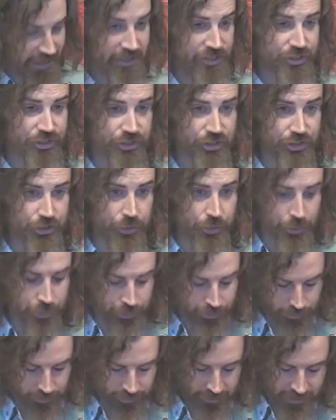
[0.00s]
In
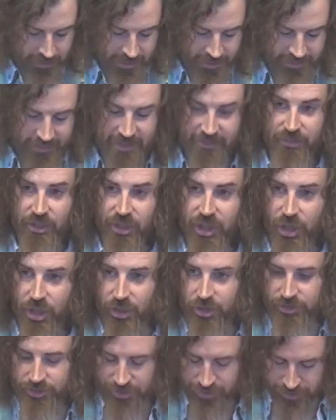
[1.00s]
school, there are
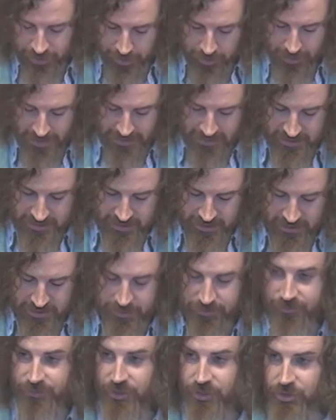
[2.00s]

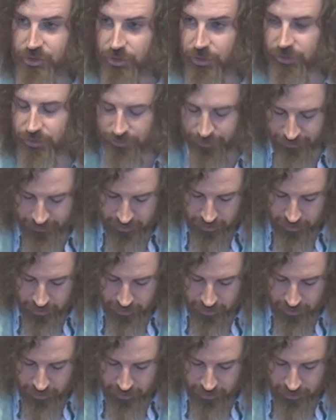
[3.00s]
consequences for not